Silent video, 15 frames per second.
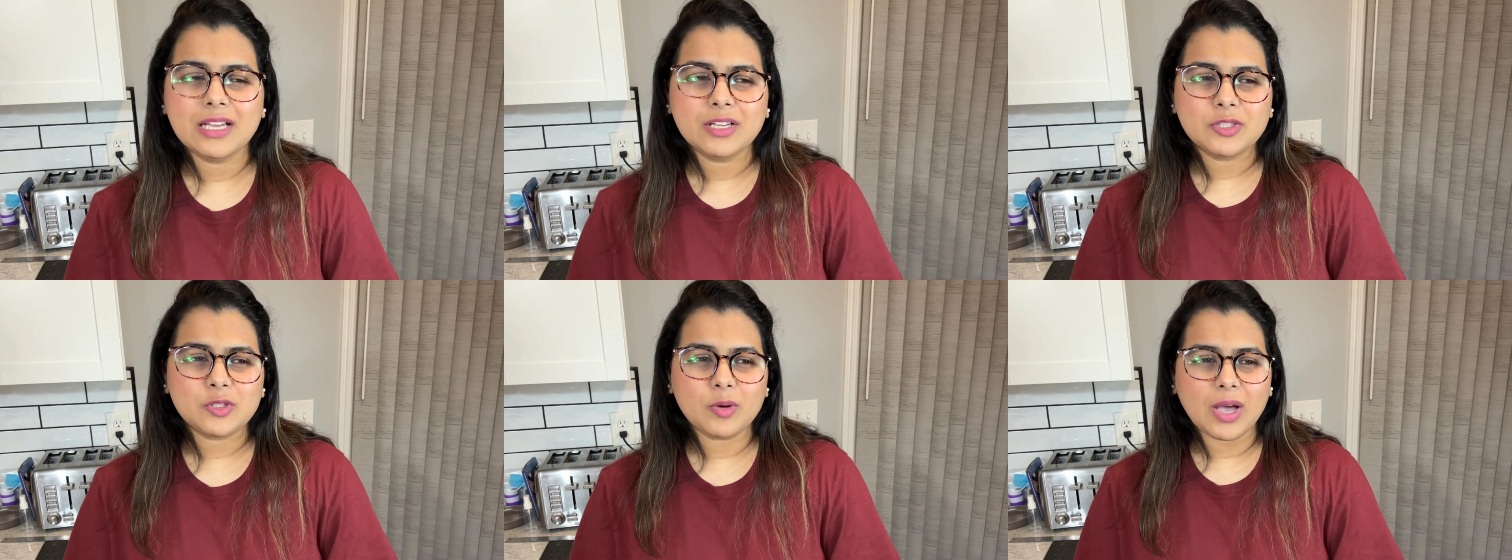
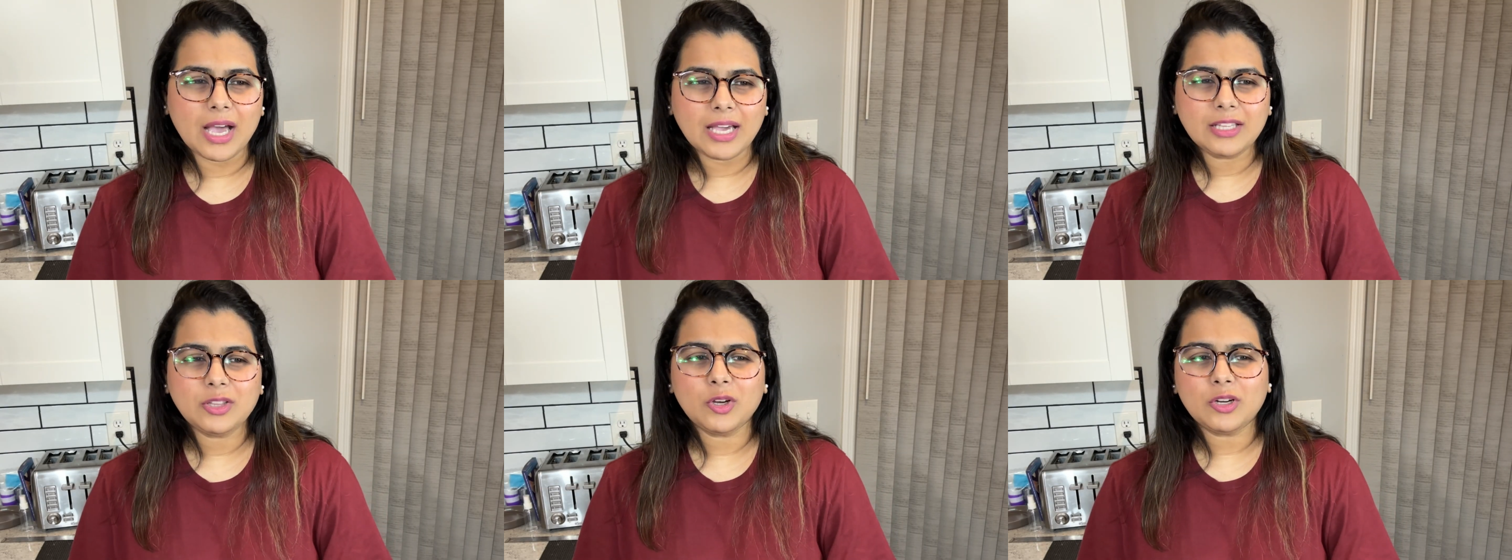So
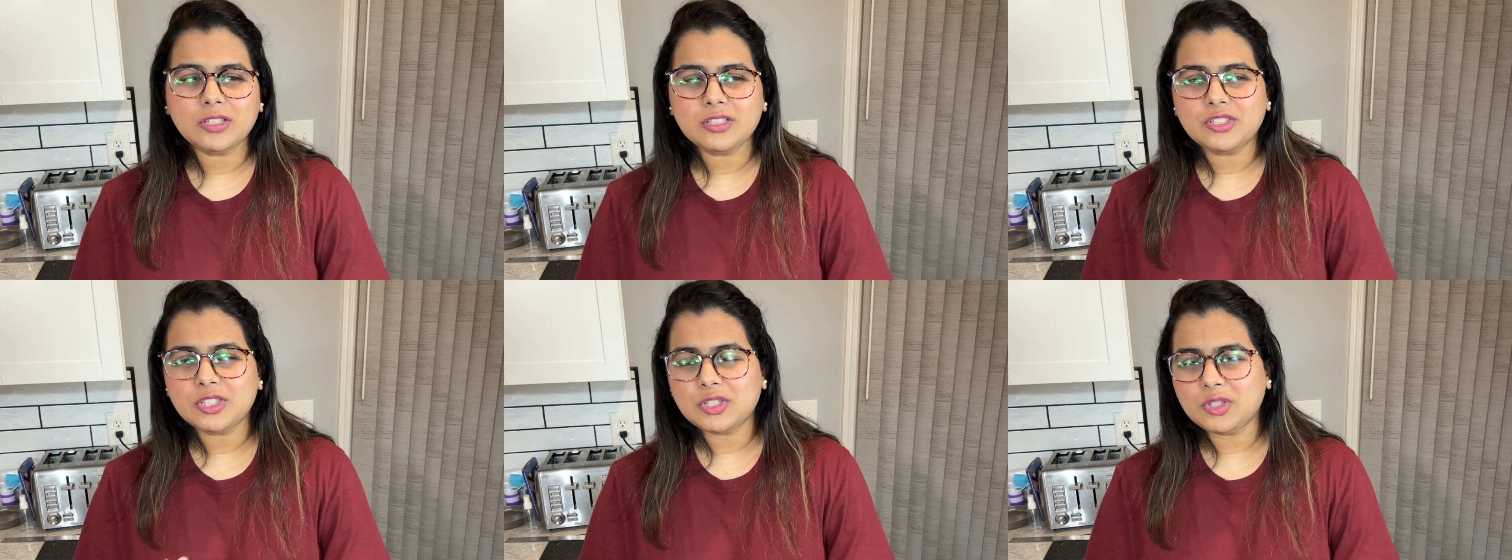I
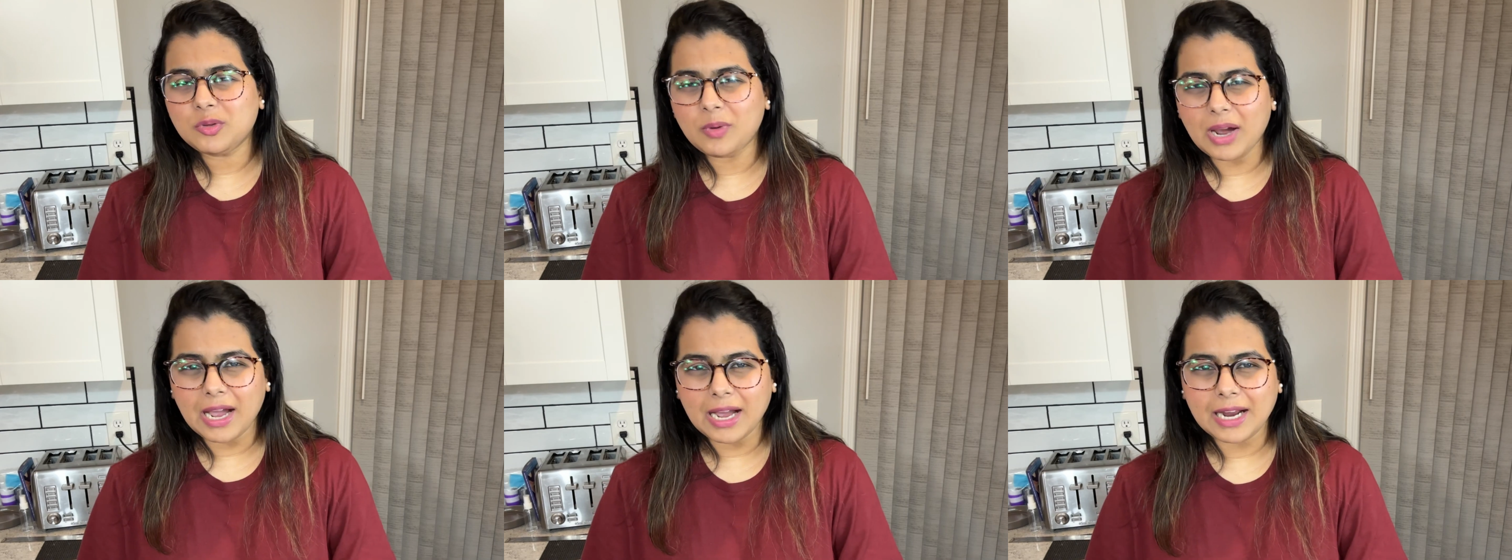thought just
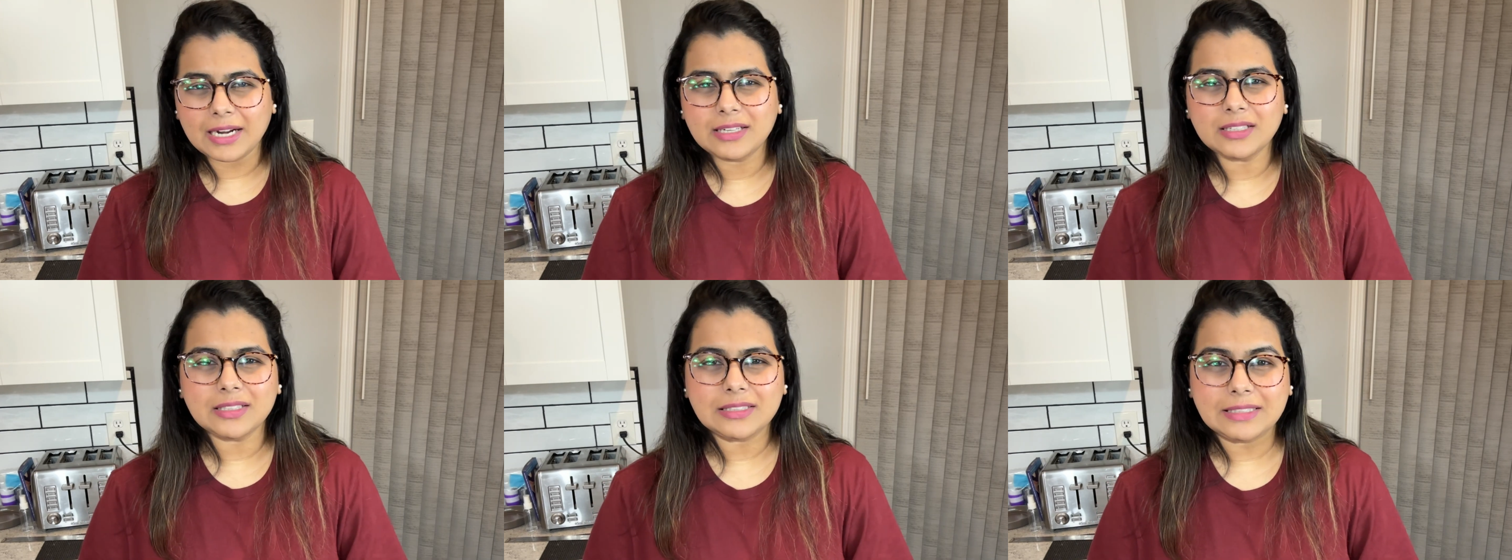to
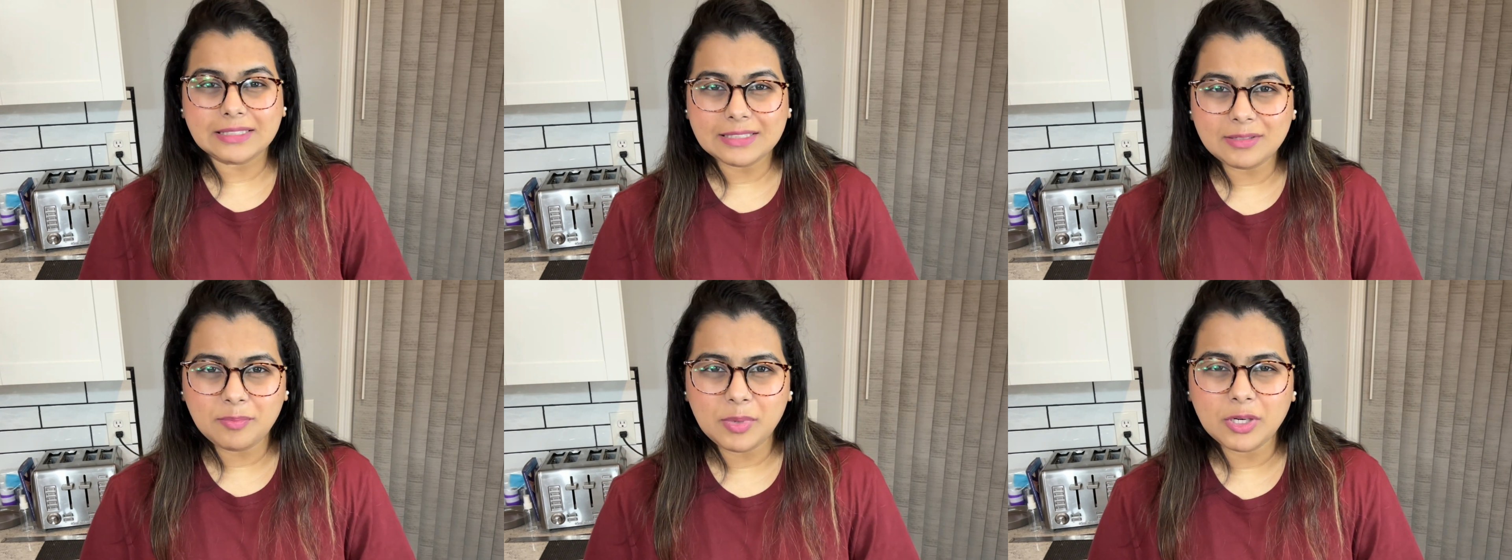add a
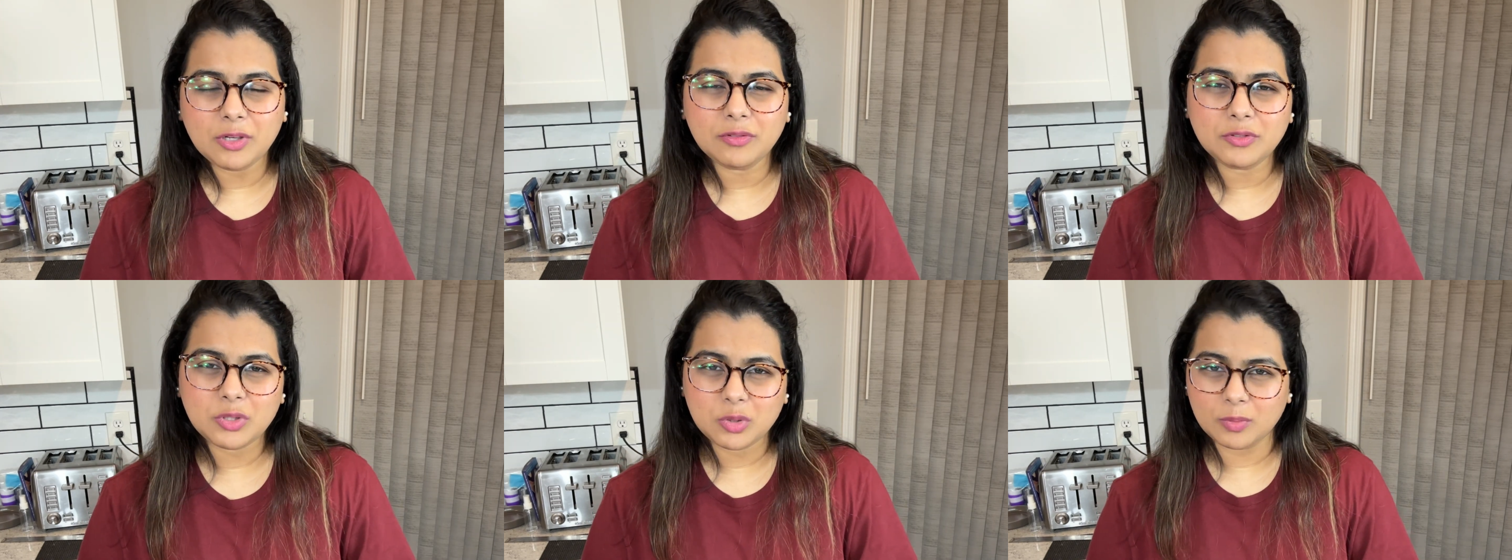little bit
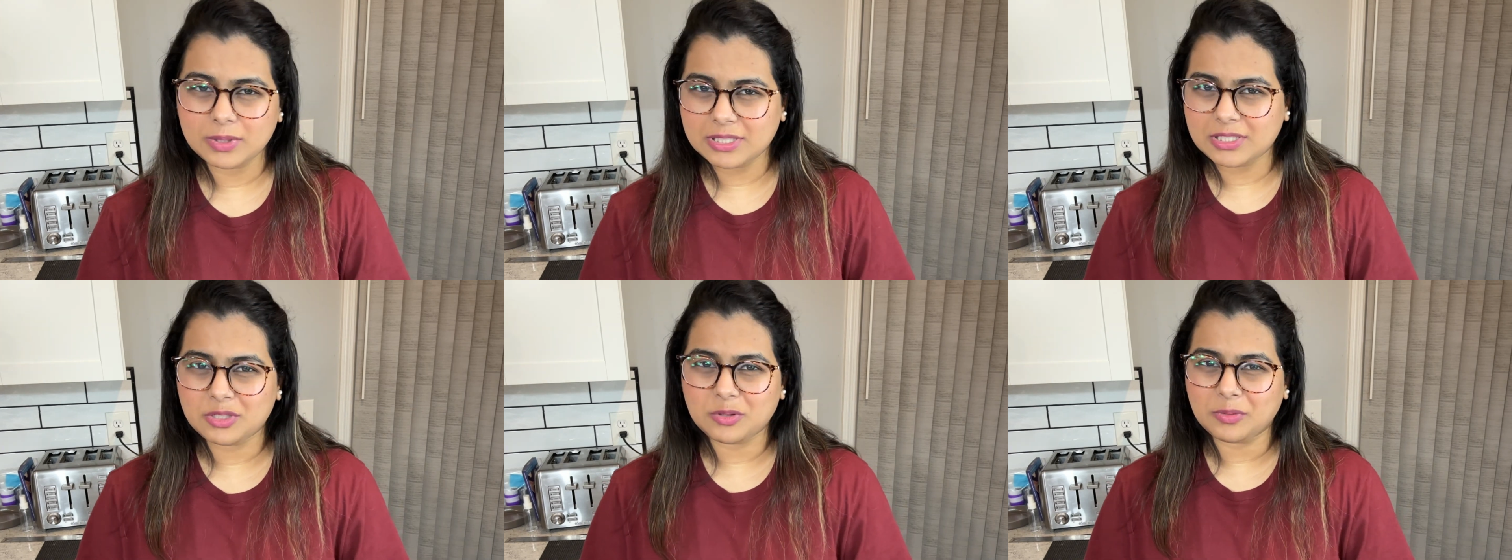of
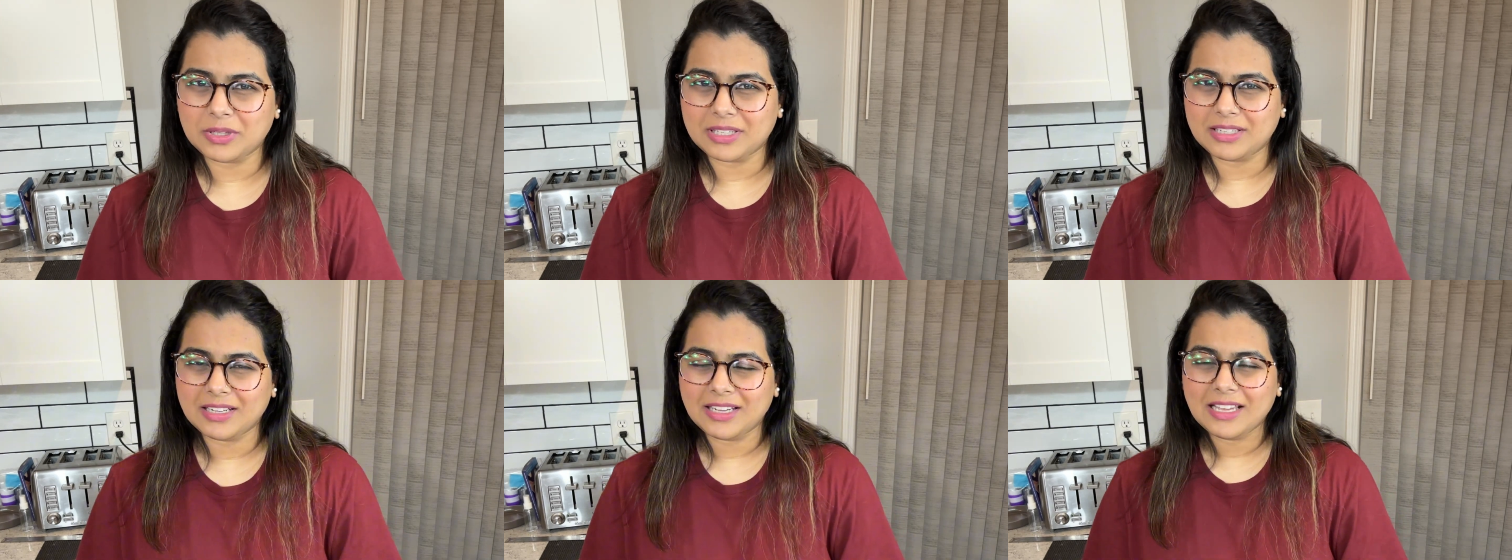twist to
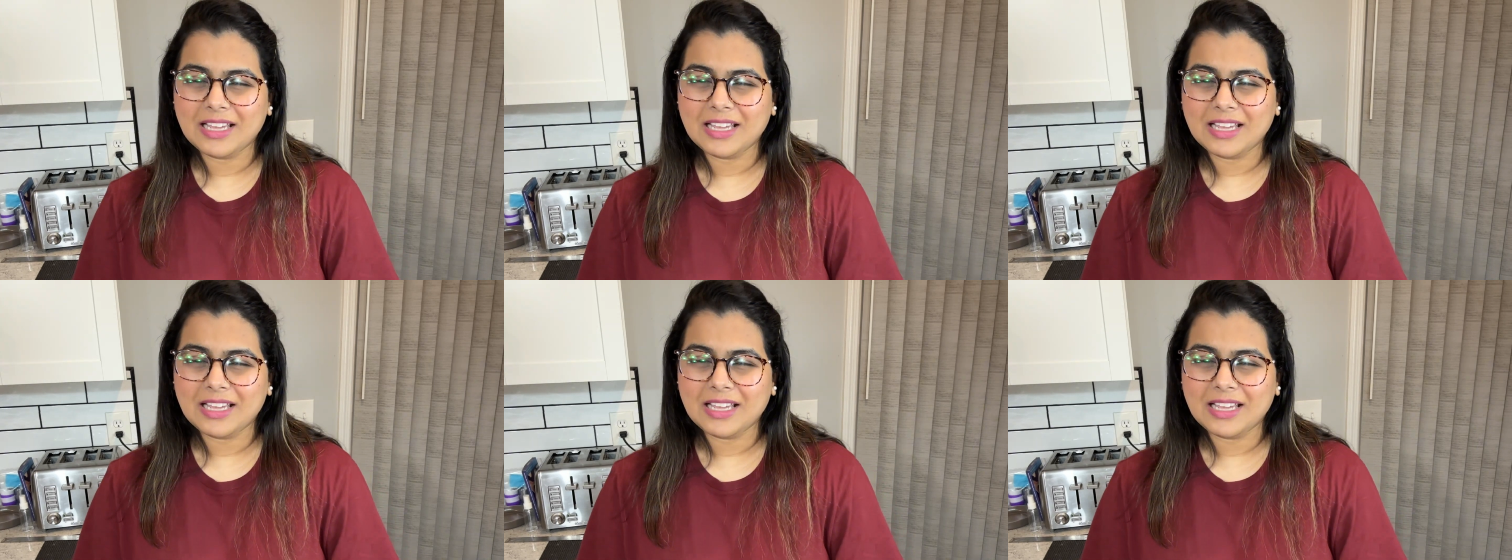it.